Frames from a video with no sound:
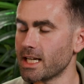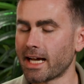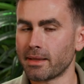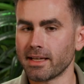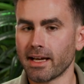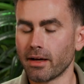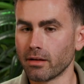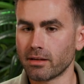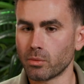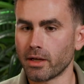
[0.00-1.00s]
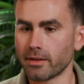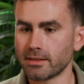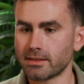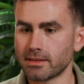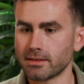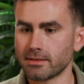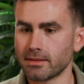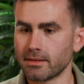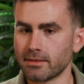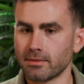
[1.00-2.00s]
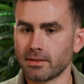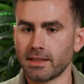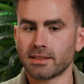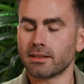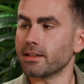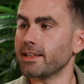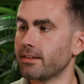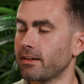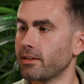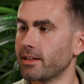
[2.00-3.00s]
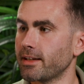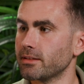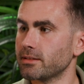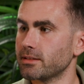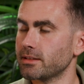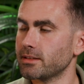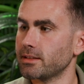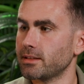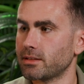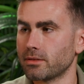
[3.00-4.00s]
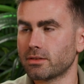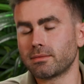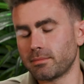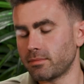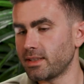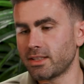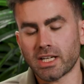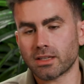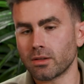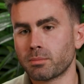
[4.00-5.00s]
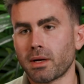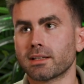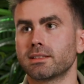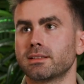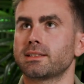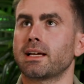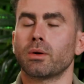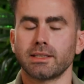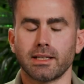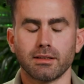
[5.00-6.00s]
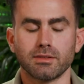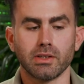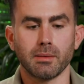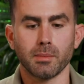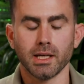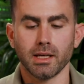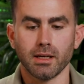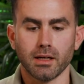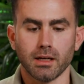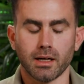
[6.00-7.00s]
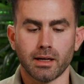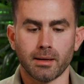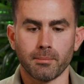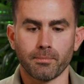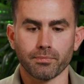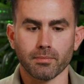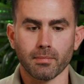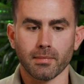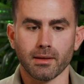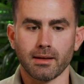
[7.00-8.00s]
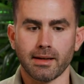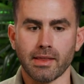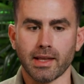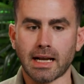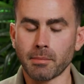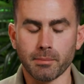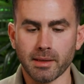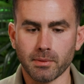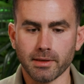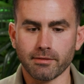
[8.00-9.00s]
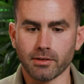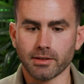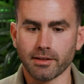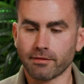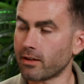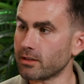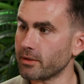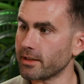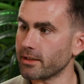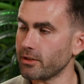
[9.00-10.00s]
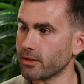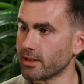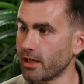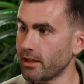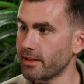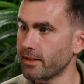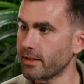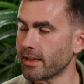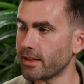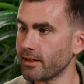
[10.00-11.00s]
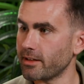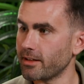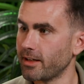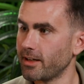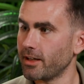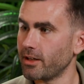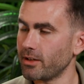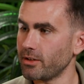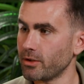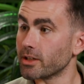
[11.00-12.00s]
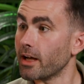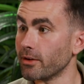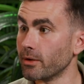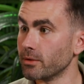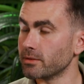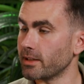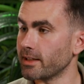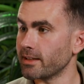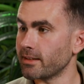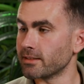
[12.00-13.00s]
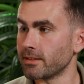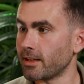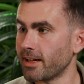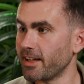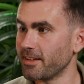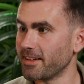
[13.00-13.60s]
I think health and wellness is going to lead to everything else. So check those boxes, always get enough sleep. And then I'm a big believer in like following your gut. I think your gut knows, like it doesn't lie.